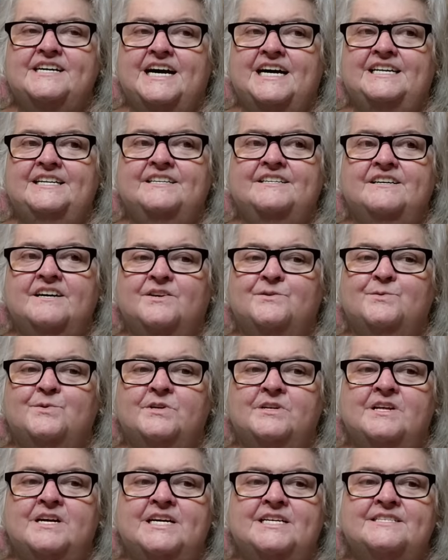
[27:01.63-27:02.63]
I did not
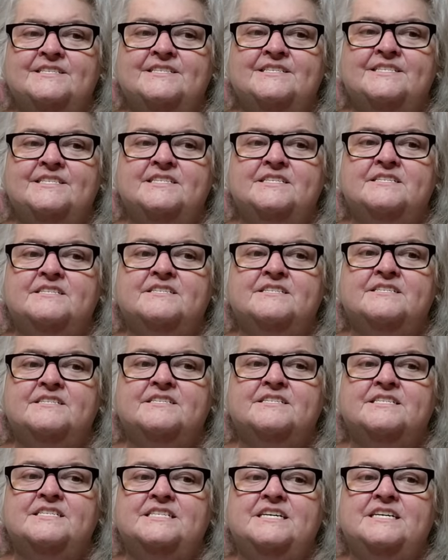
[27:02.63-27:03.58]
realize this.